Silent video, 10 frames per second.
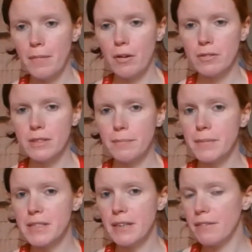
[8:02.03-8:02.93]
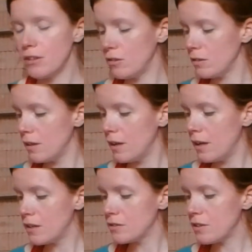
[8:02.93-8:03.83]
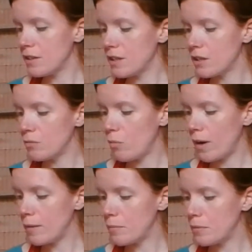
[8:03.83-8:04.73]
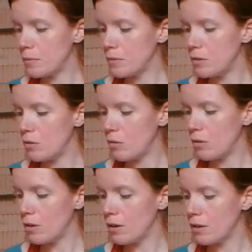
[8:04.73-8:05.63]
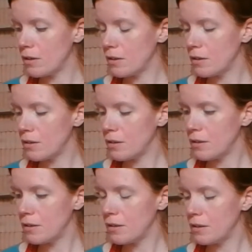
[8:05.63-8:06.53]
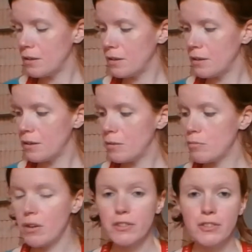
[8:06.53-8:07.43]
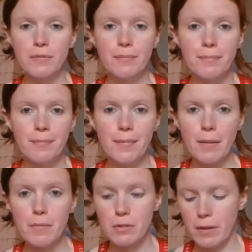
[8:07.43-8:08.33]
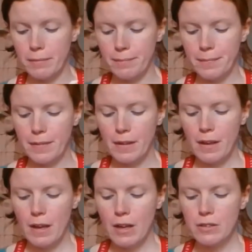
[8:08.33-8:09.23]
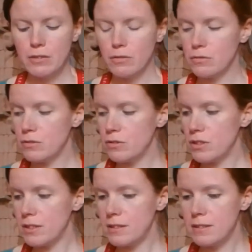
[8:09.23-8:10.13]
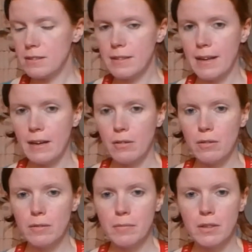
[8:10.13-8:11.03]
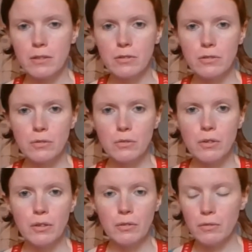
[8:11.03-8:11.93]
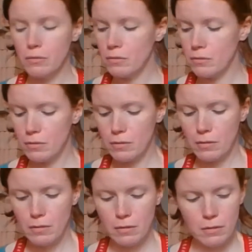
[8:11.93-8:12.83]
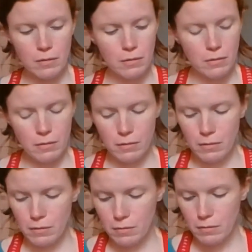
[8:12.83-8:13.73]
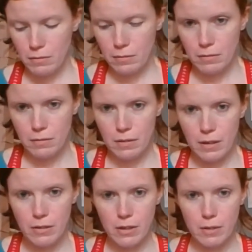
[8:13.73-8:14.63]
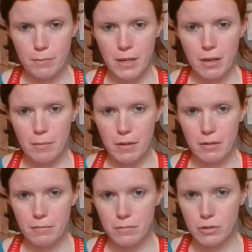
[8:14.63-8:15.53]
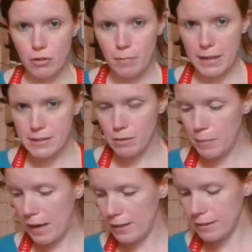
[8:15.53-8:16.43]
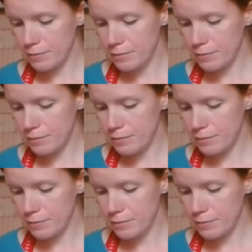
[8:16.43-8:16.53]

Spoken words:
some material so that you can wipe your brush in between. So just now I'm going to show you how you can pick up your chalk pastel palette